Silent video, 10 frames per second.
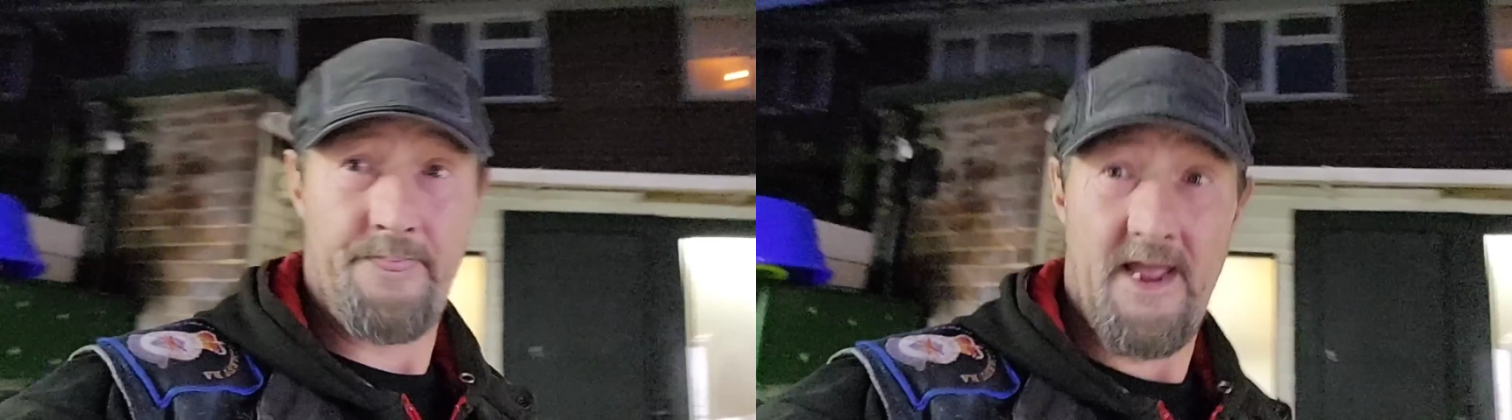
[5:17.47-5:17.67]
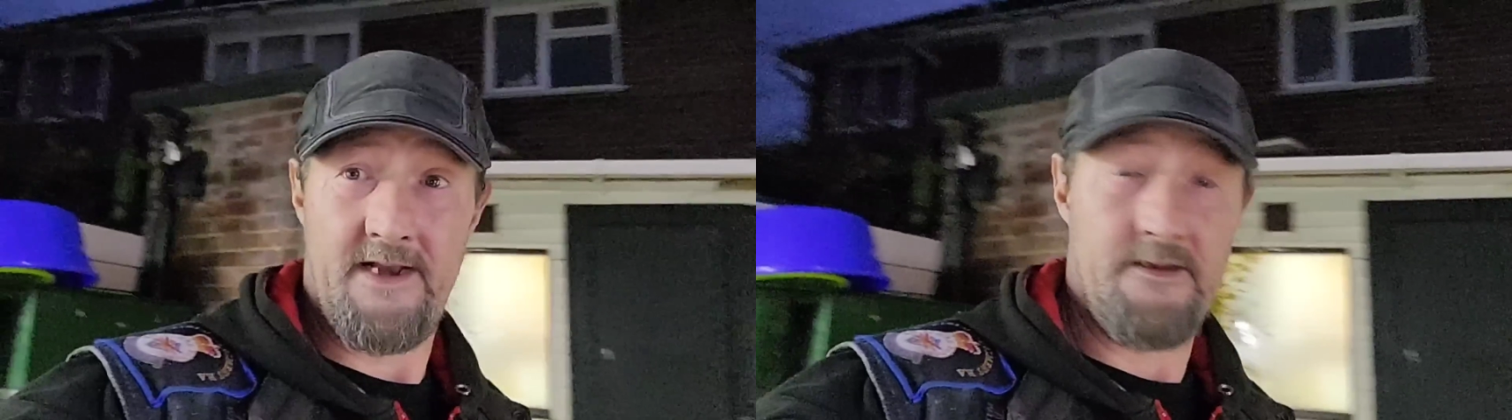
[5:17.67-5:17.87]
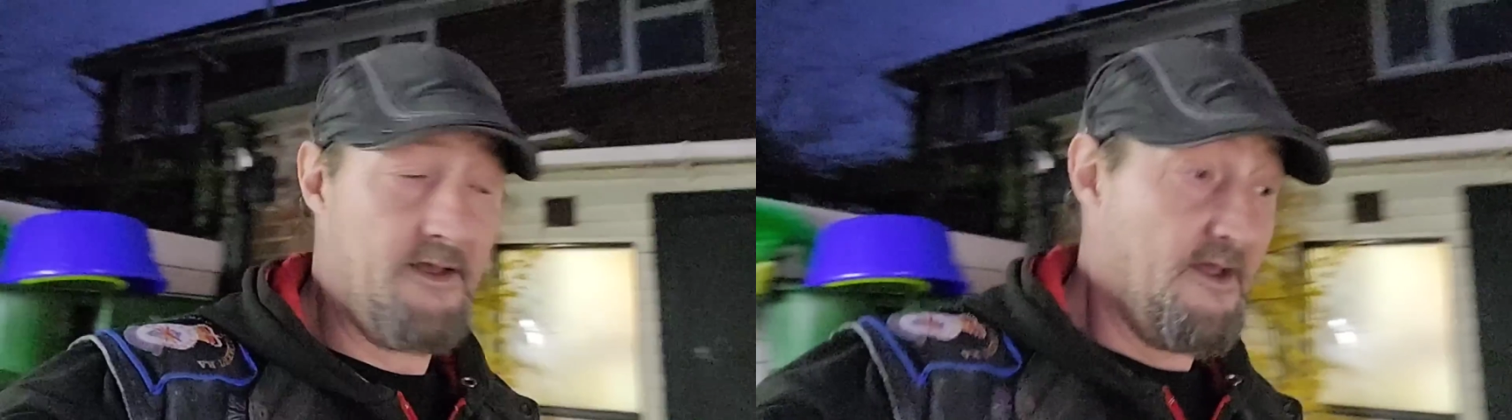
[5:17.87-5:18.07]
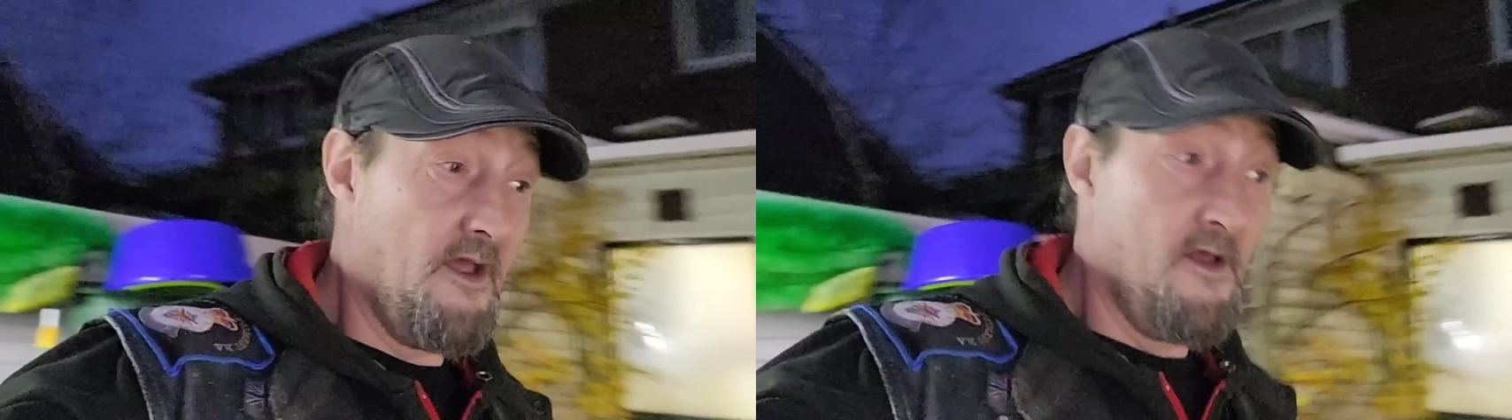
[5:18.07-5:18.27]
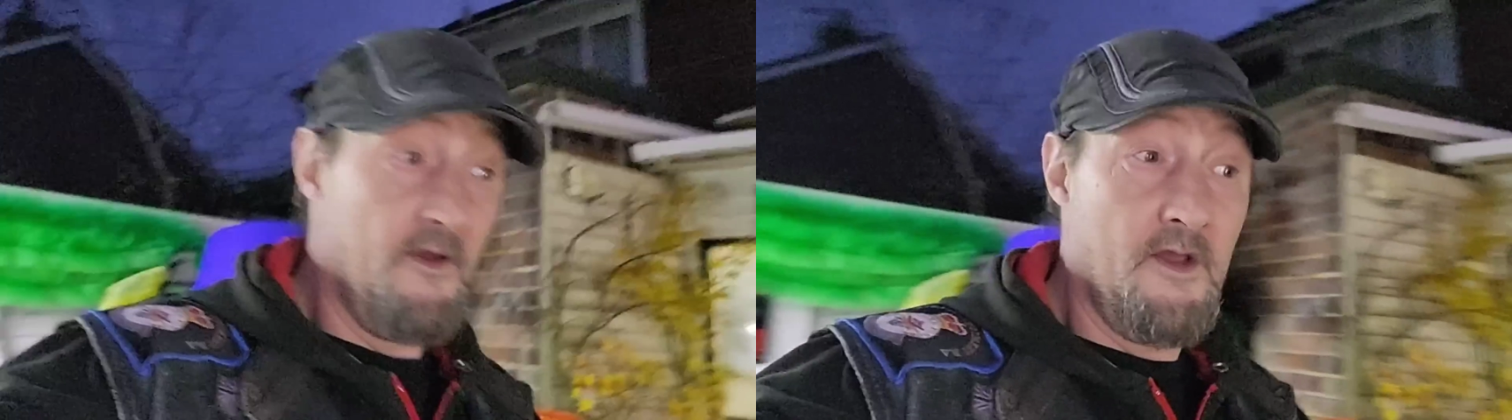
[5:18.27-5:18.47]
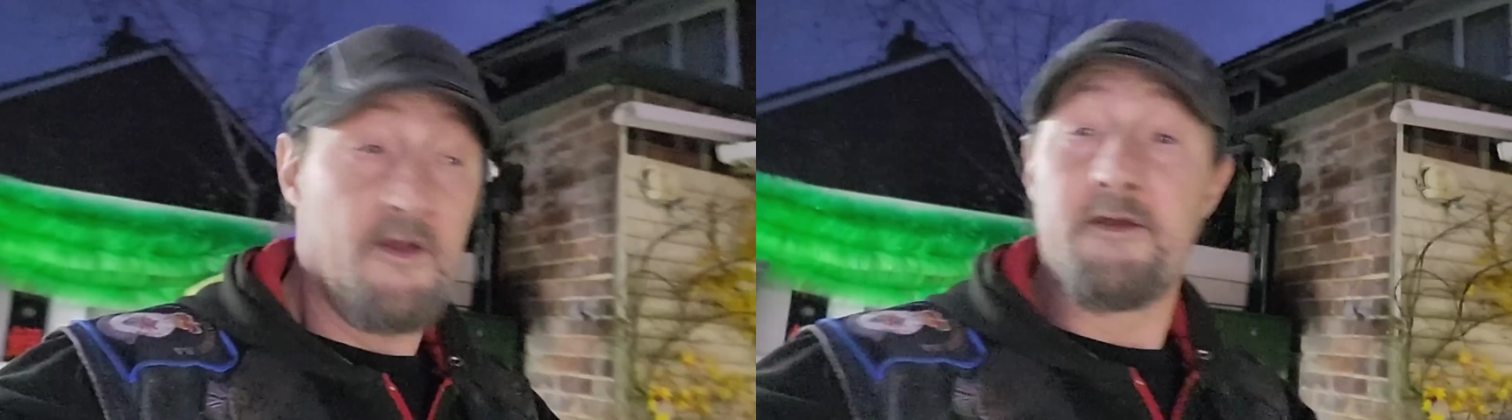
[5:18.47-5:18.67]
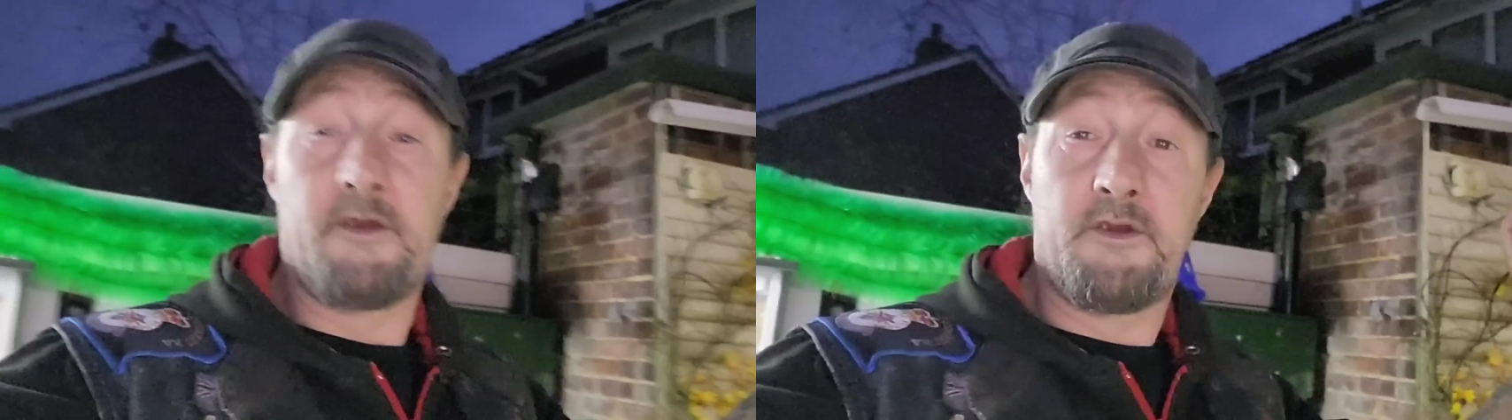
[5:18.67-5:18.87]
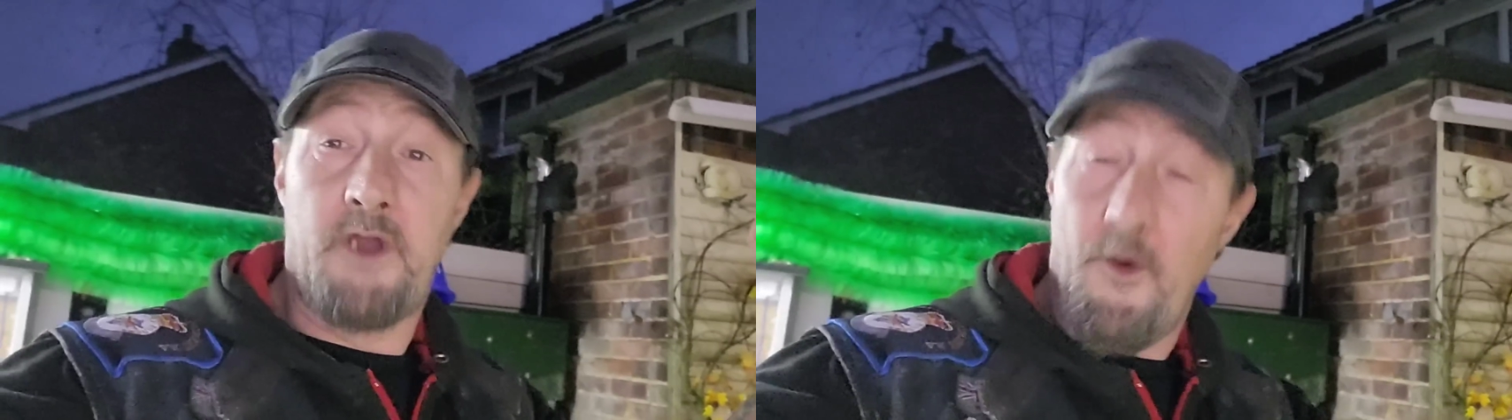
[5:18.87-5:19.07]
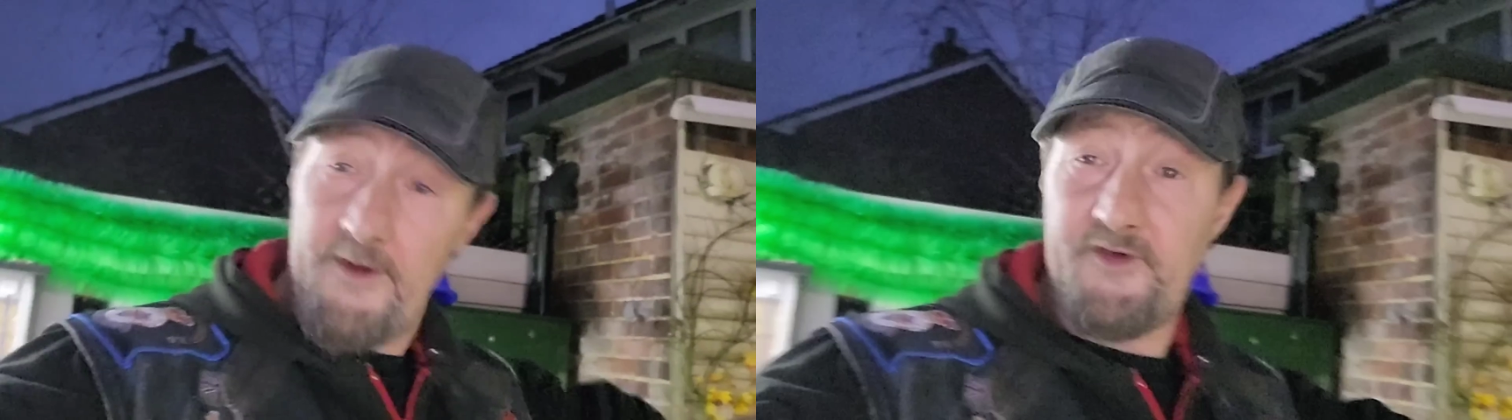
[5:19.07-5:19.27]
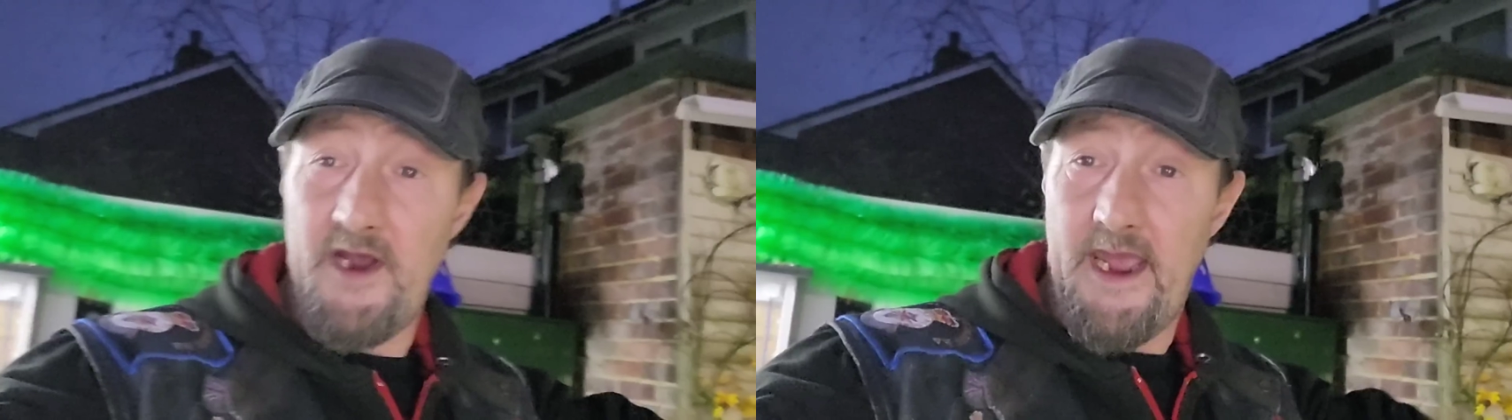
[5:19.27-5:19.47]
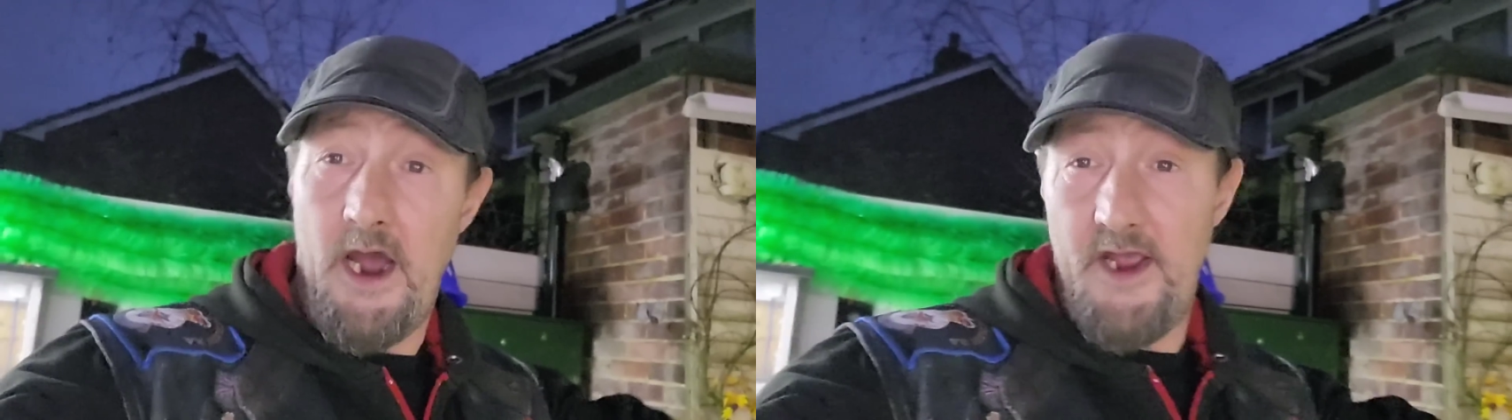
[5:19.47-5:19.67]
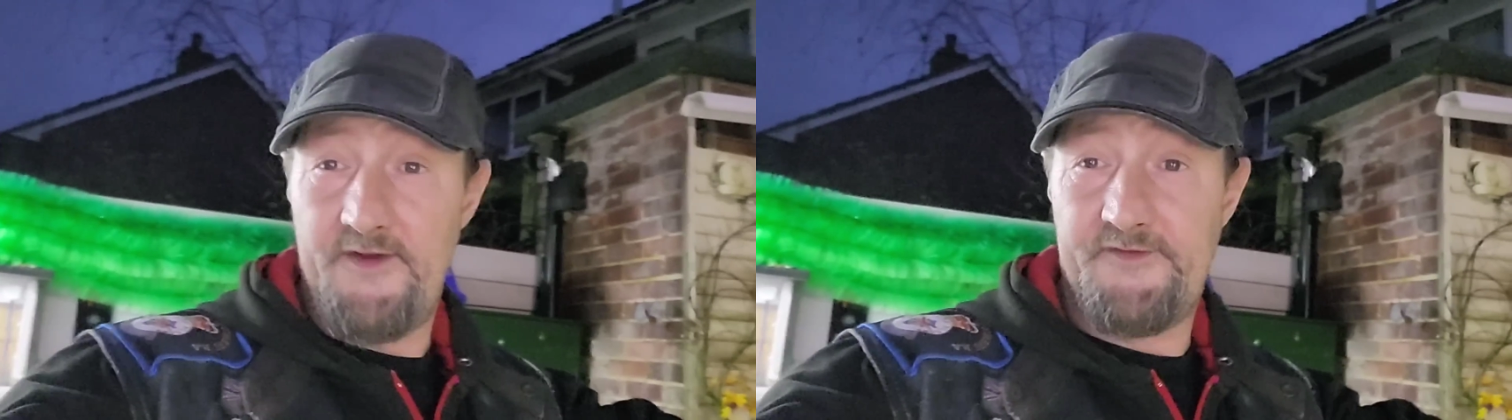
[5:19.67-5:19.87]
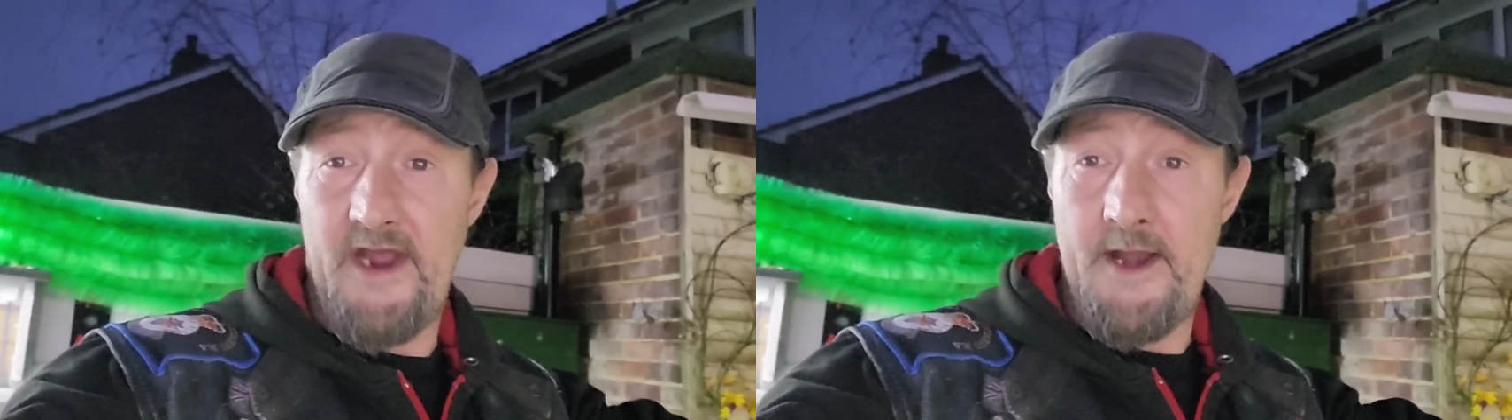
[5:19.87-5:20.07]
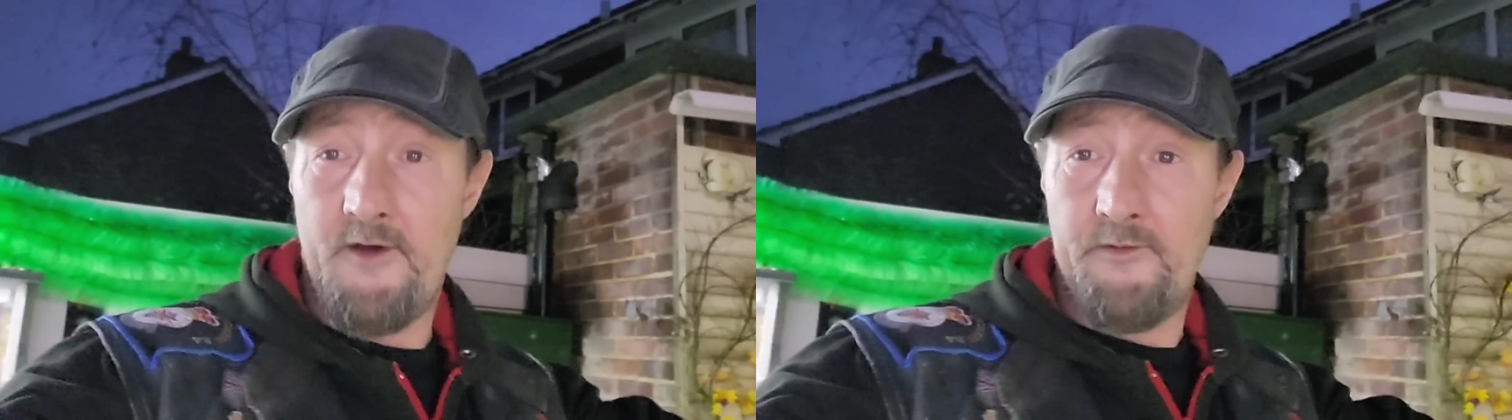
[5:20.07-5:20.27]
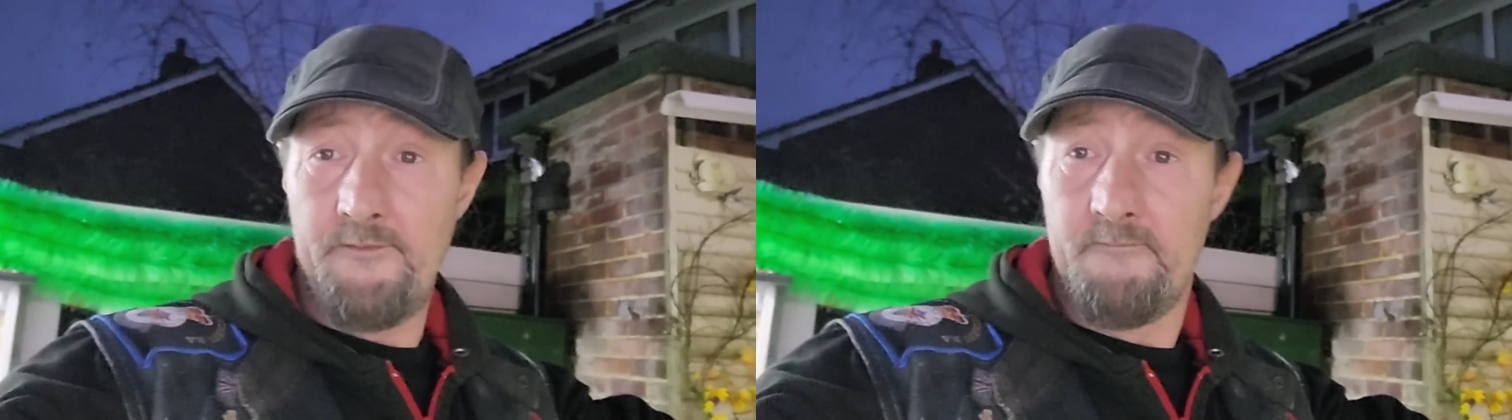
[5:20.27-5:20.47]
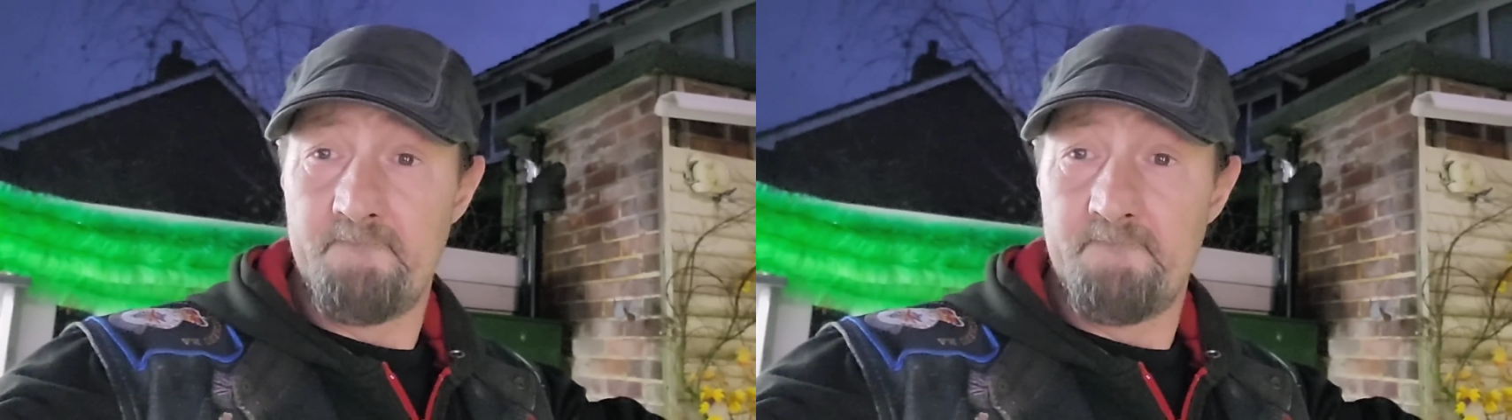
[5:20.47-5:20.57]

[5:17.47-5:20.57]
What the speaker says: then go and check out his channel